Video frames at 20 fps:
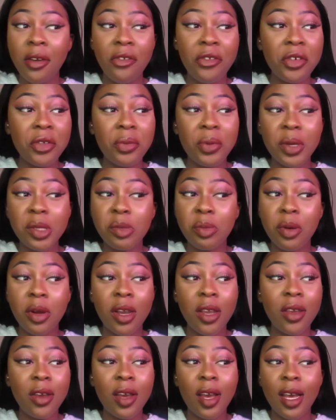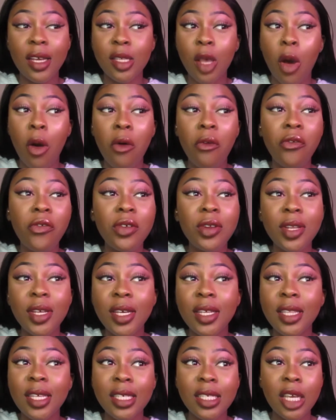for the most part, you guys,
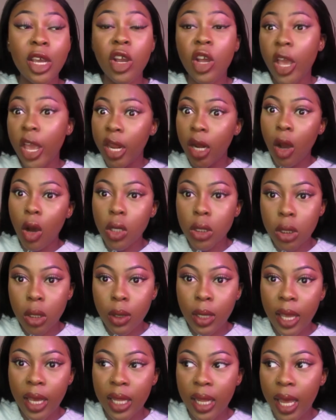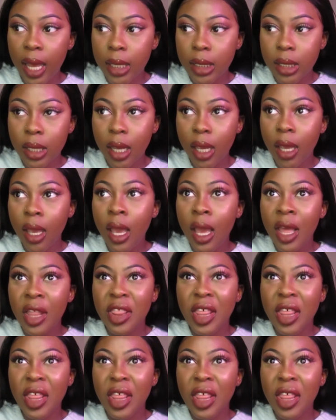hopefully this hair, and also like last night,